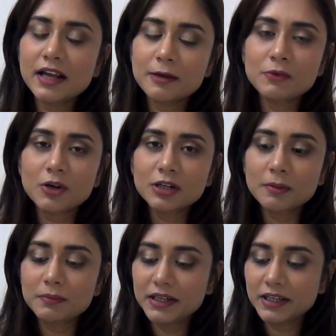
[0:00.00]
I am not
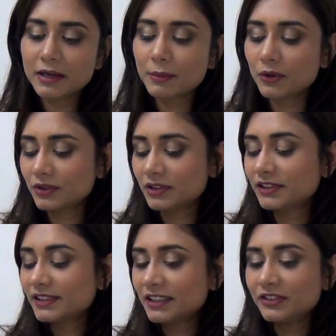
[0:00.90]
complaining about
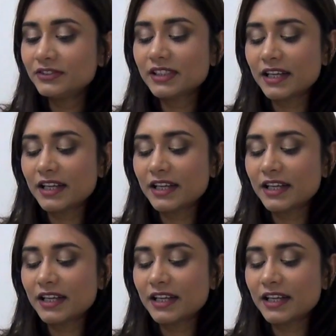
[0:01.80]
sleeves.